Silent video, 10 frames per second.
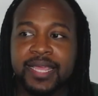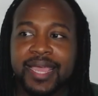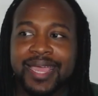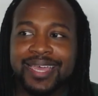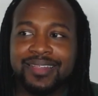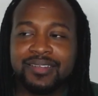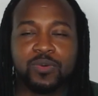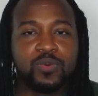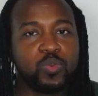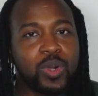And
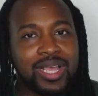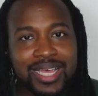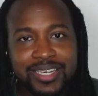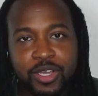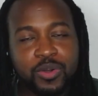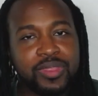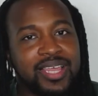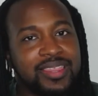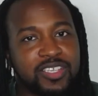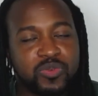while I know
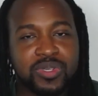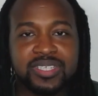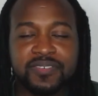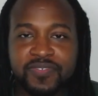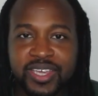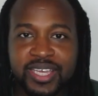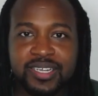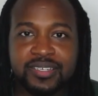that this was an event,